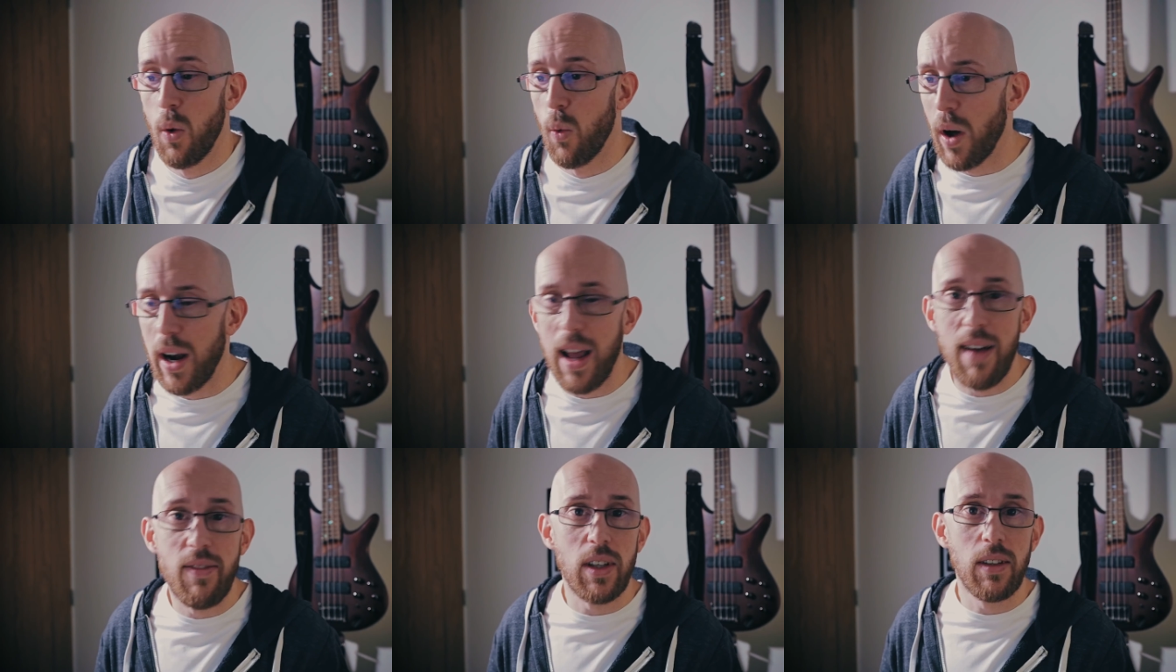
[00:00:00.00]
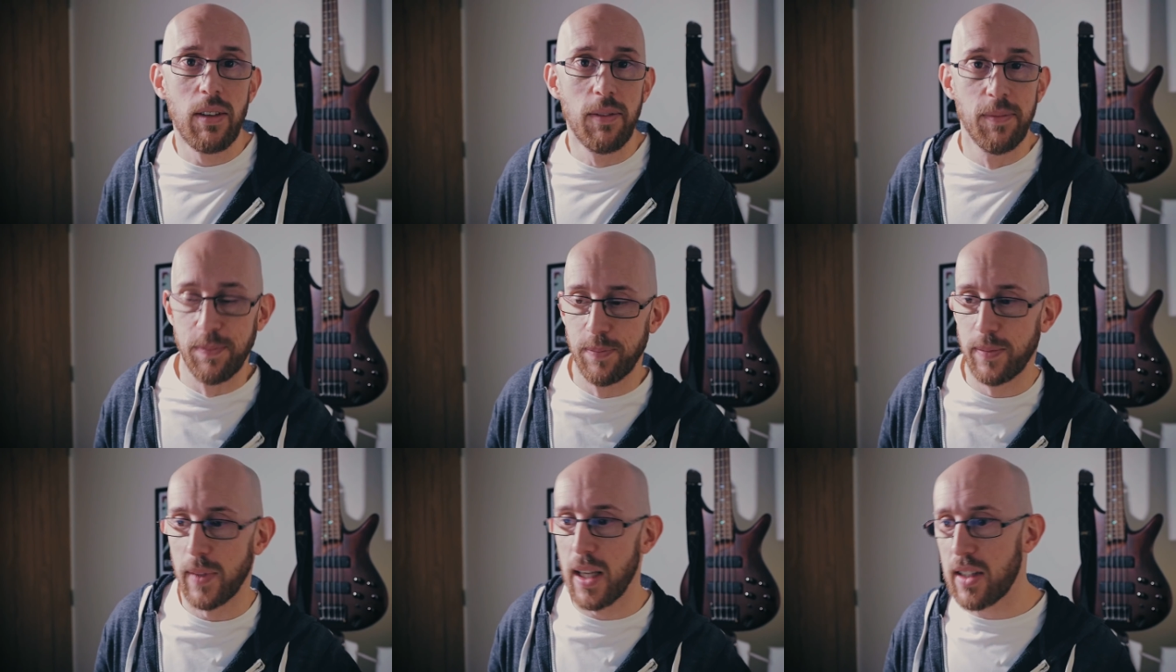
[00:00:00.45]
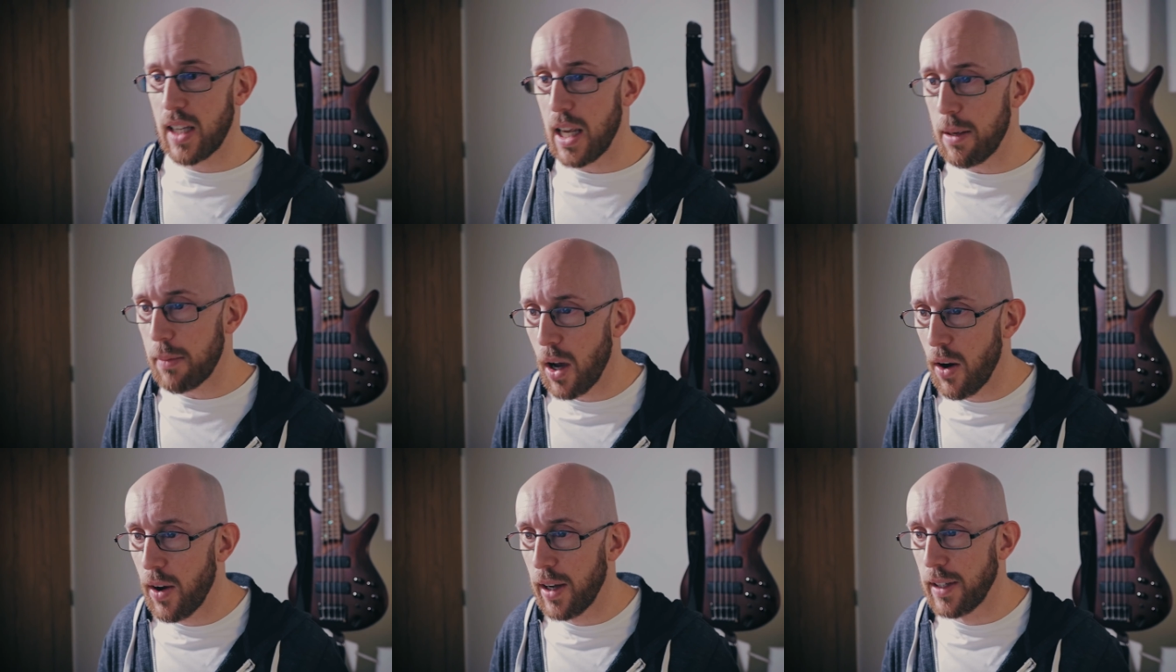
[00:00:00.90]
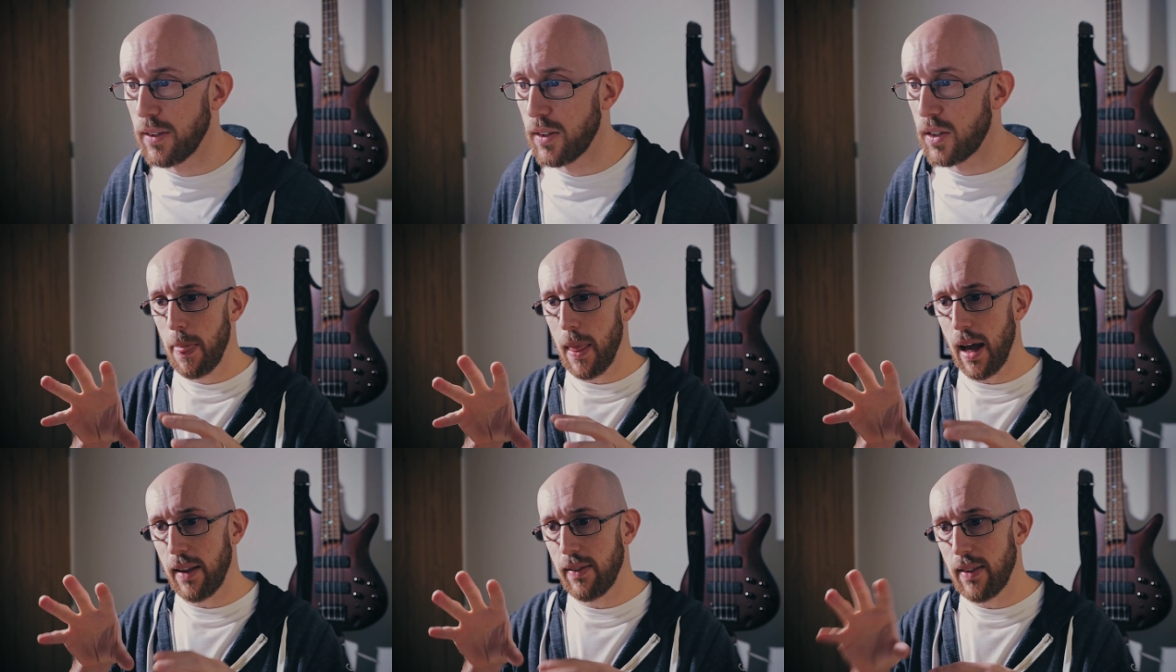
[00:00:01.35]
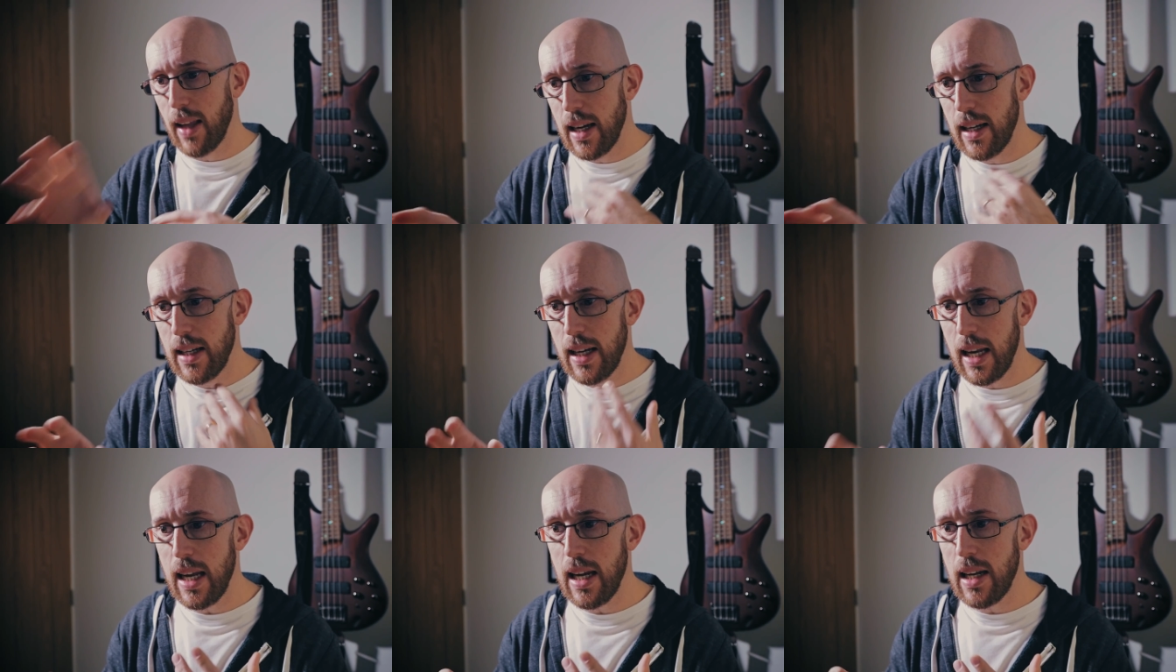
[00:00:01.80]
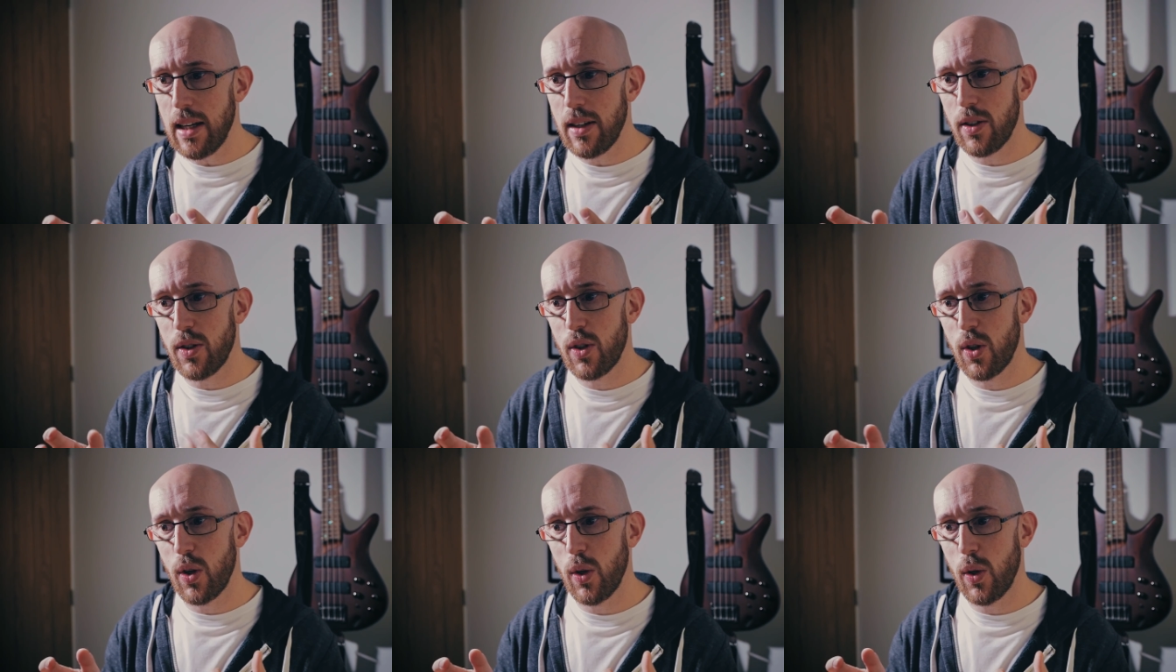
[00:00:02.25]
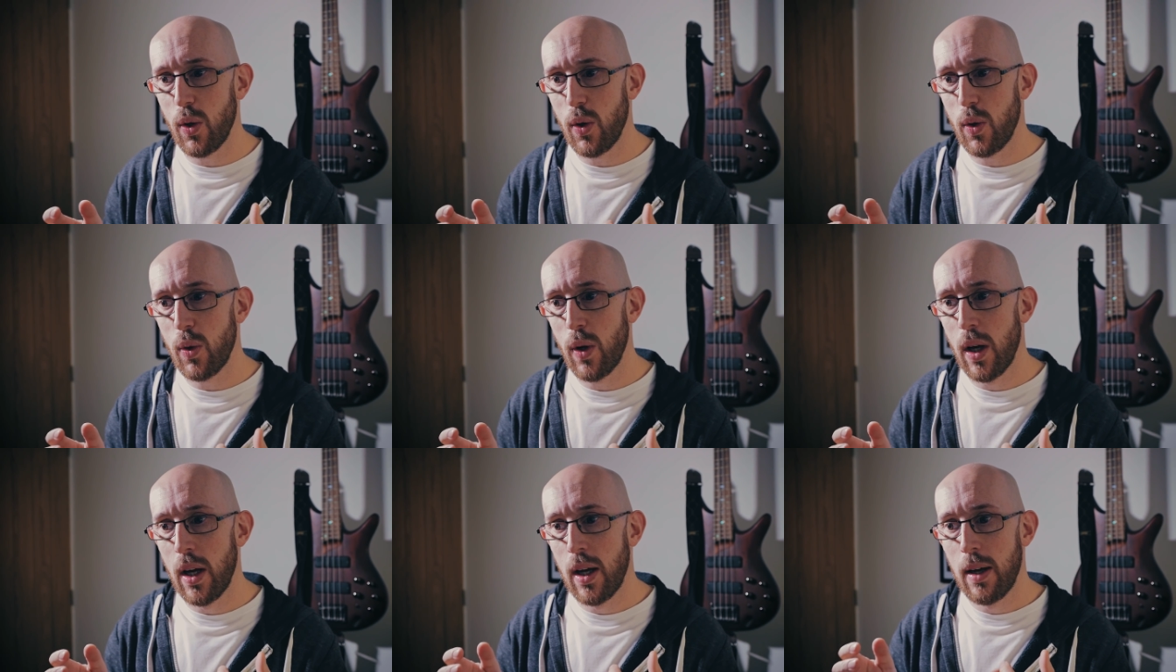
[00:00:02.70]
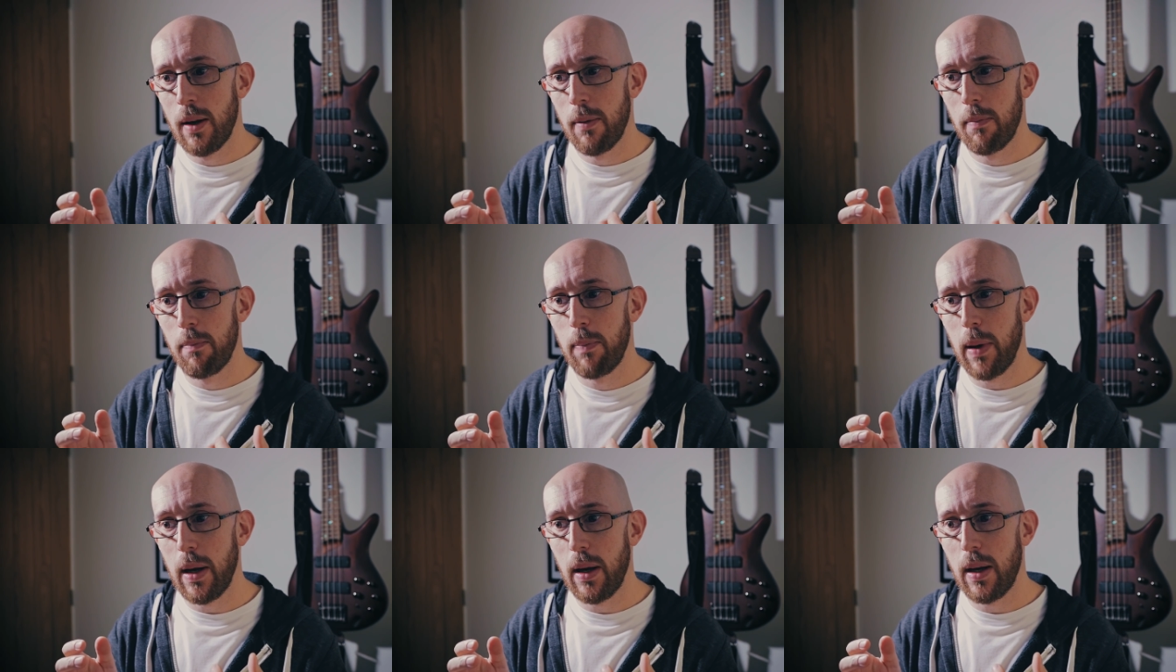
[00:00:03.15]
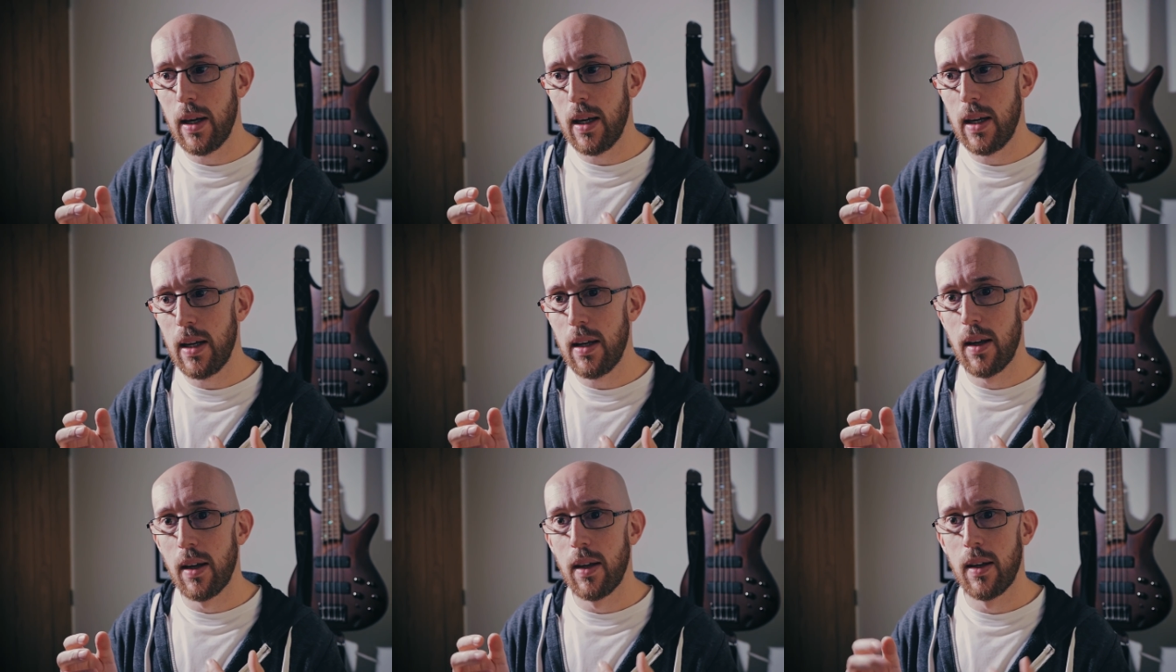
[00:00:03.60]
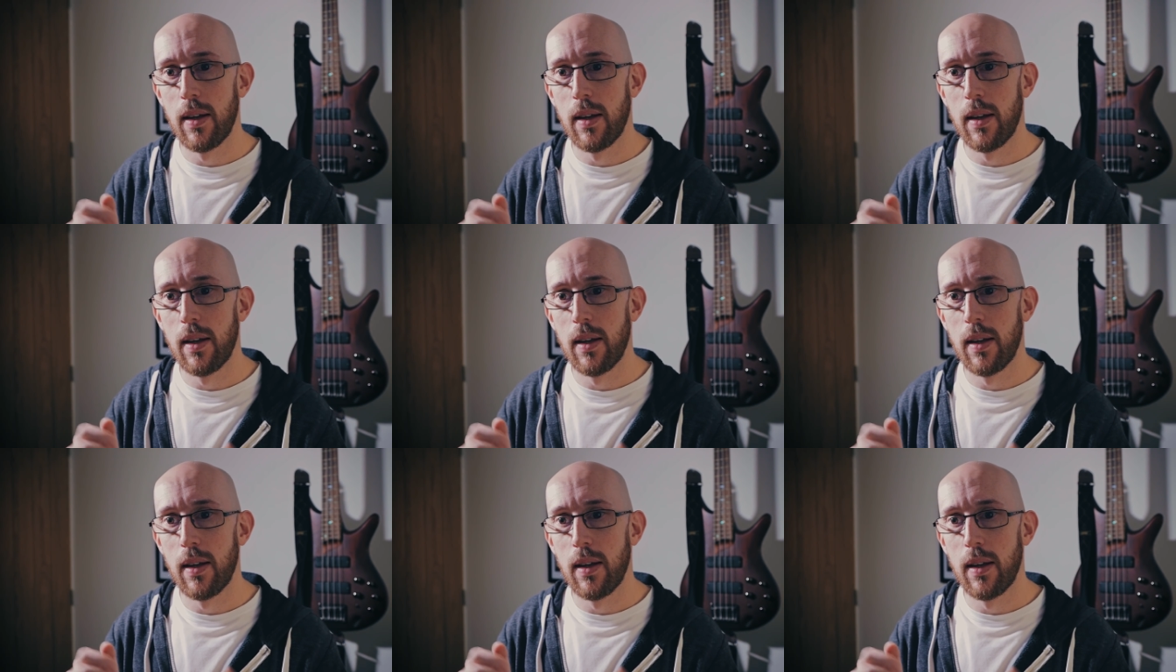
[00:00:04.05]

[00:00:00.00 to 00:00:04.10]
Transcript: Whatever. Let's keep going. And they need to be...